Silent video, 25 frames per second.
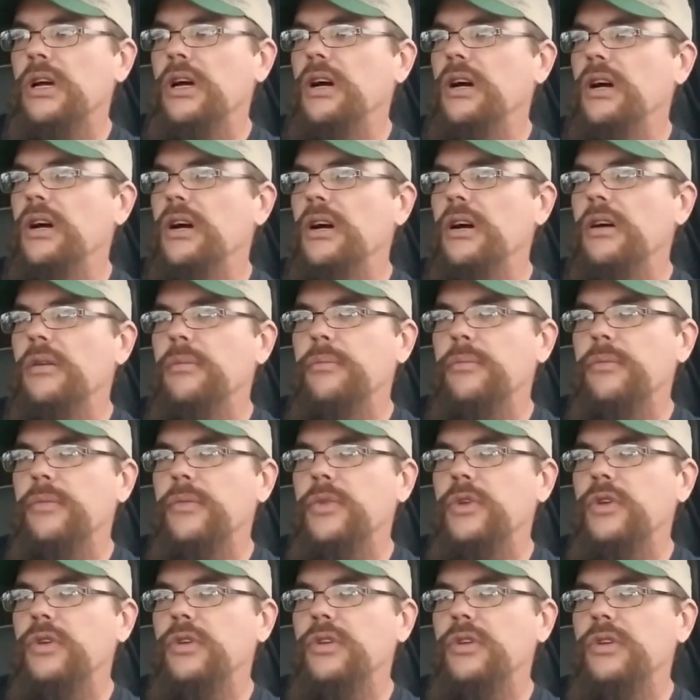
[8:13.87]
Um,
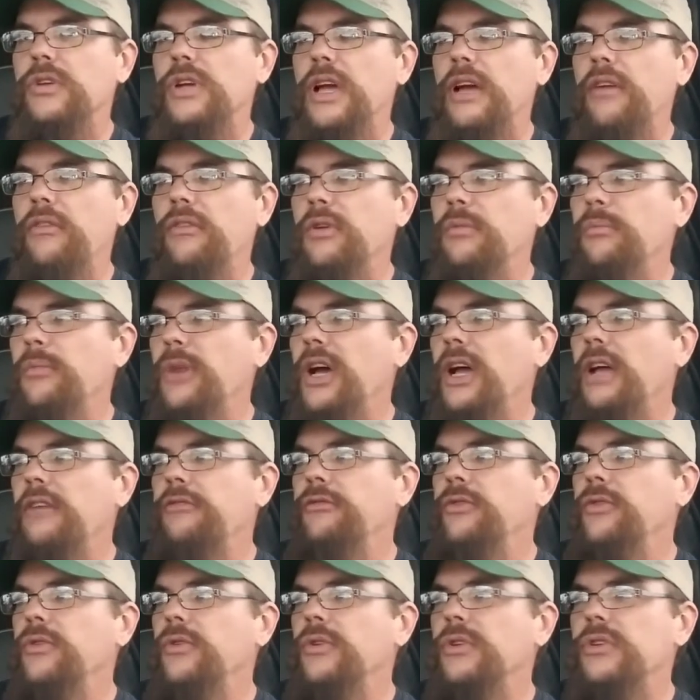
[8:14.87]
you're, you're having to buy
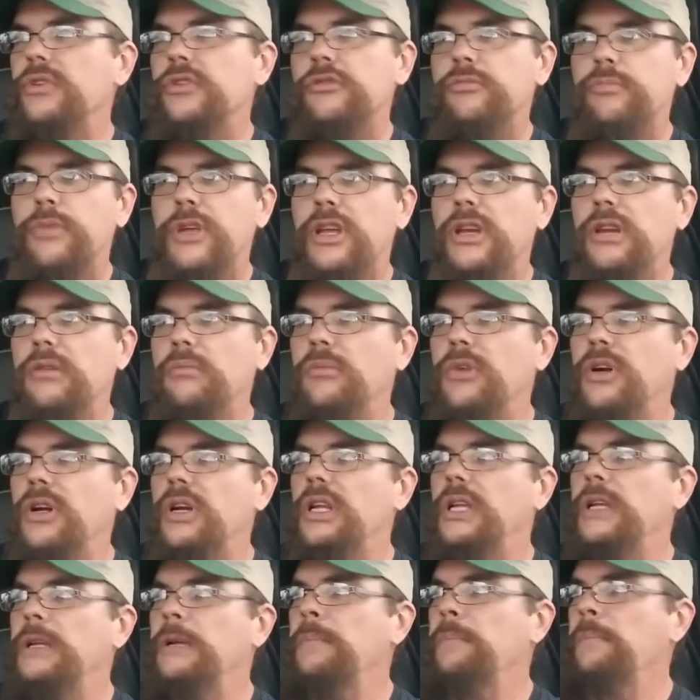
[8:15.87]
food. You're spending
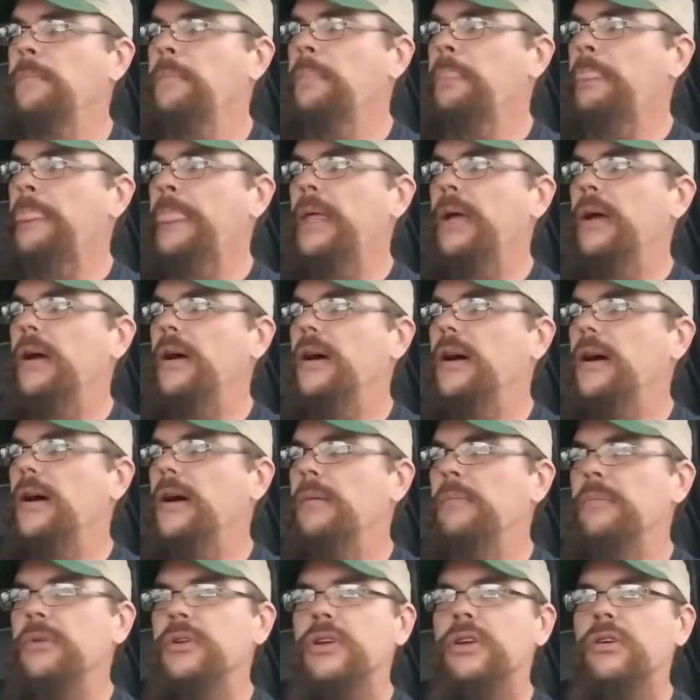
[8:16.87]
money.
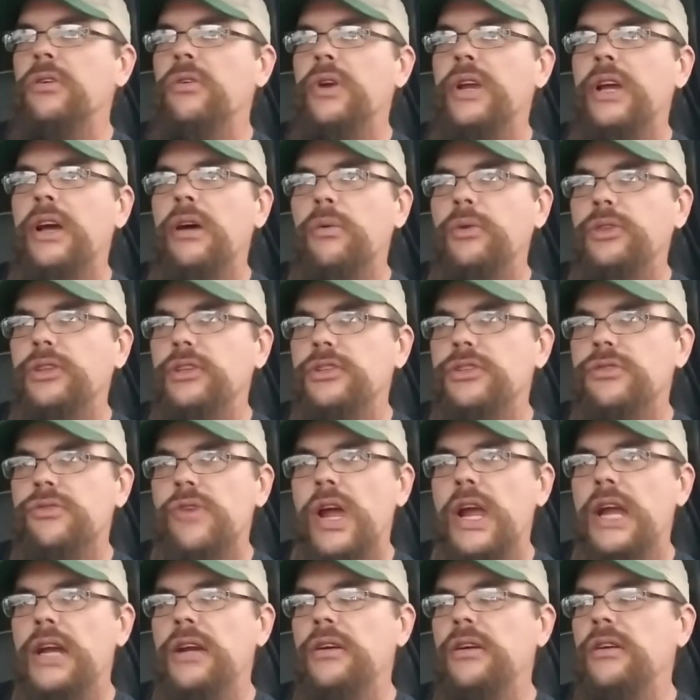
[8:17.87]
Um, you're going out with a
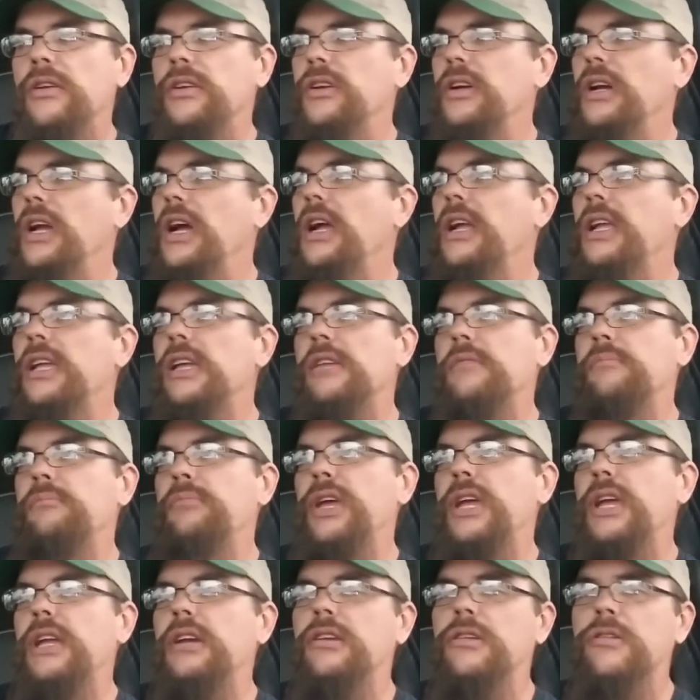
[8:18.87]
trainer. You're not getting
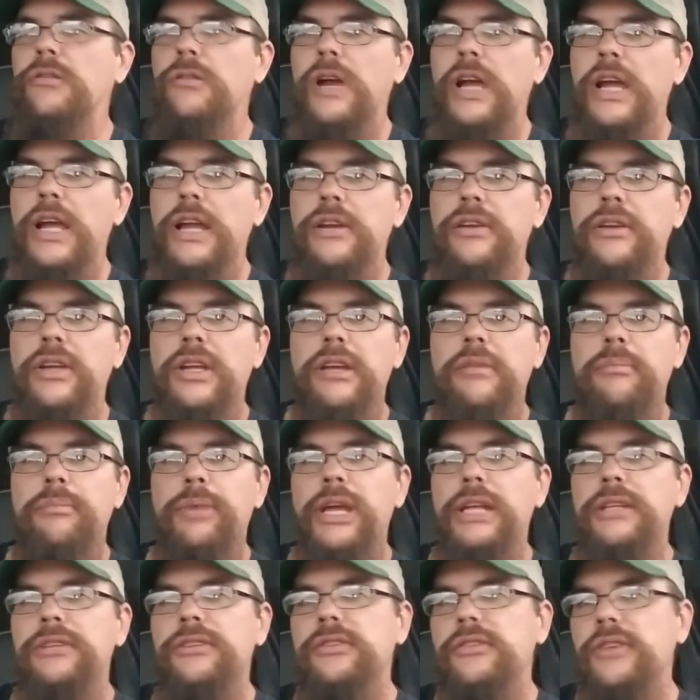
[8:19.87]
paid great. You're getting
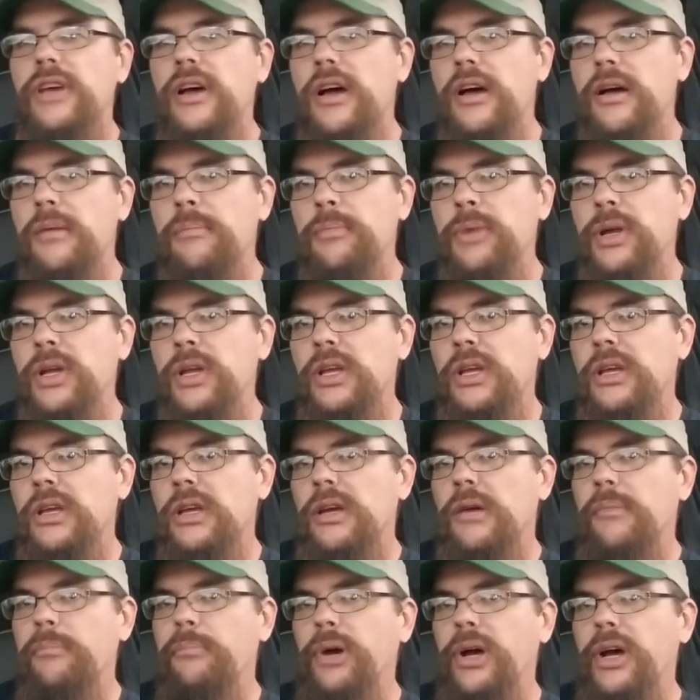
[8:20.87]
paid some,
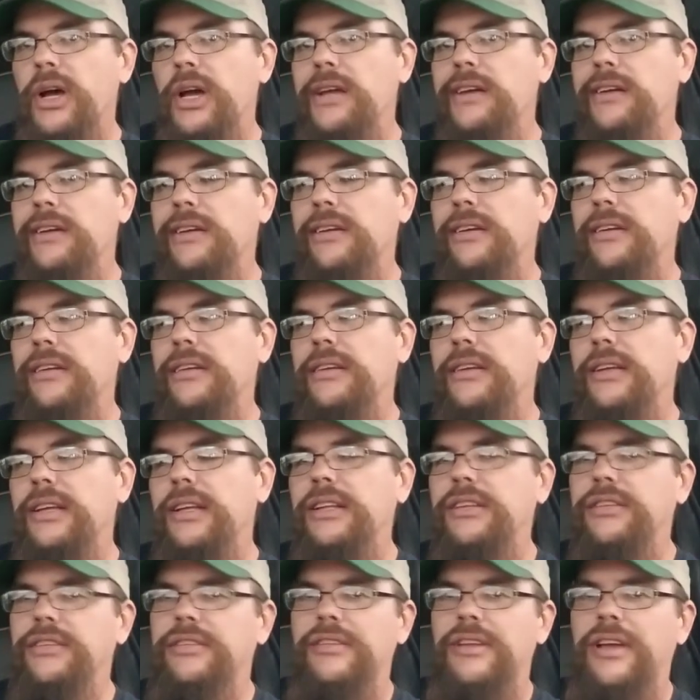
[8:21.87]
but
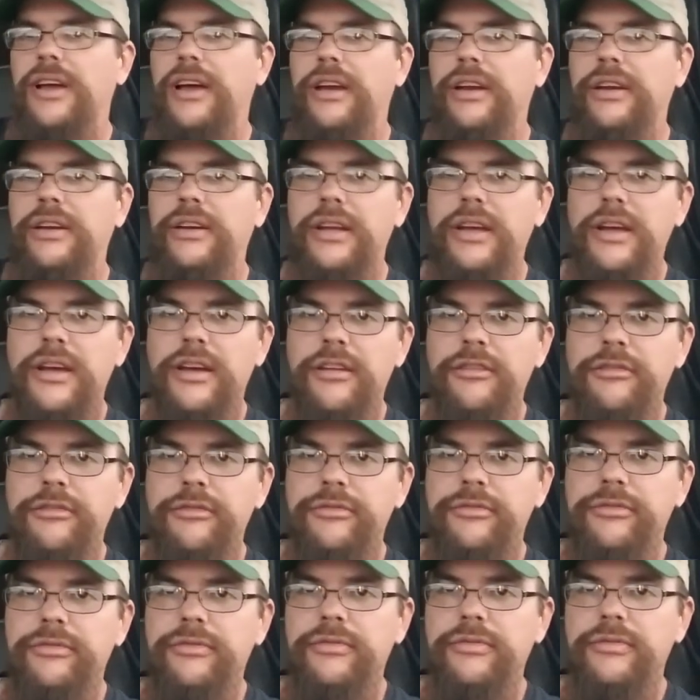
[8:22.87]
it's not enough
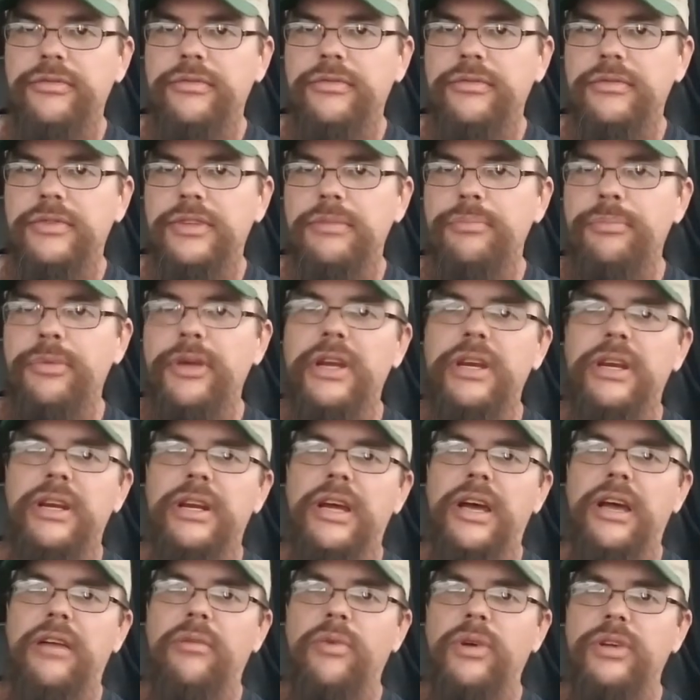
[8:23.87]

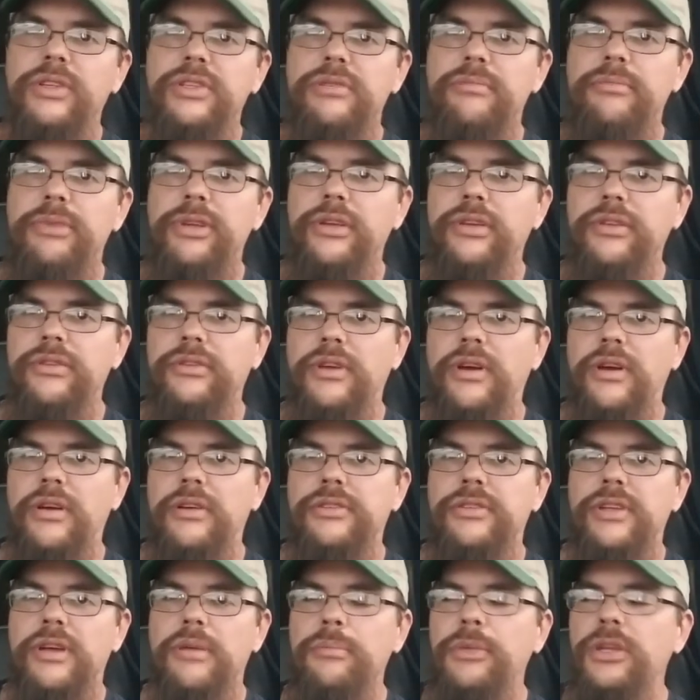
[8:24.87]
depending on what your bills are.
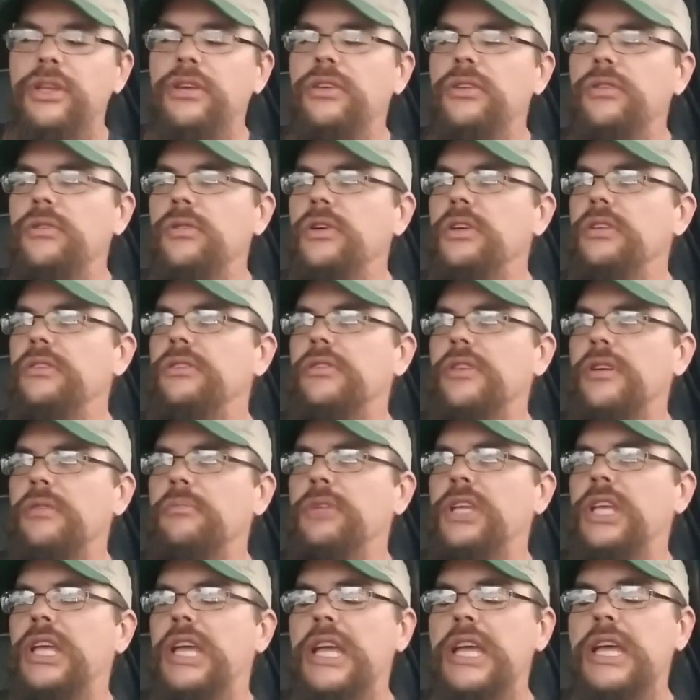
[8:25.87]
Some can do it,
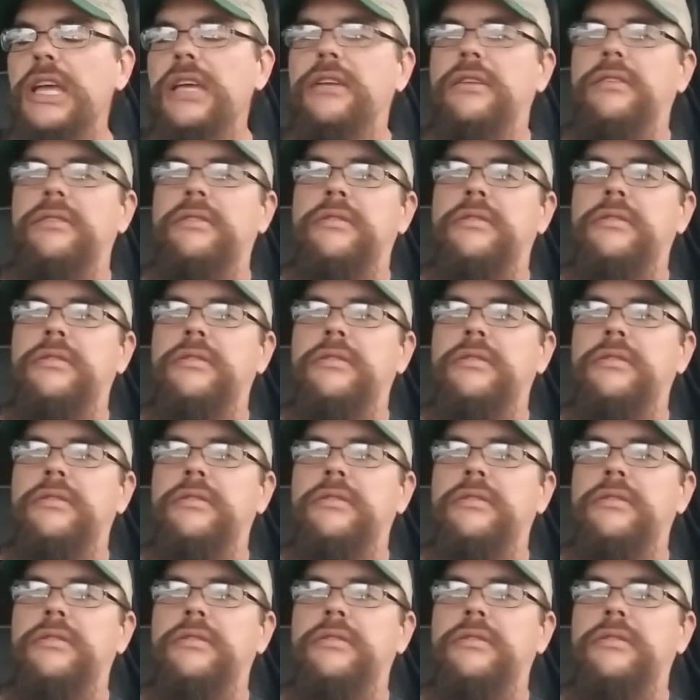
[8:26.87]
some can't.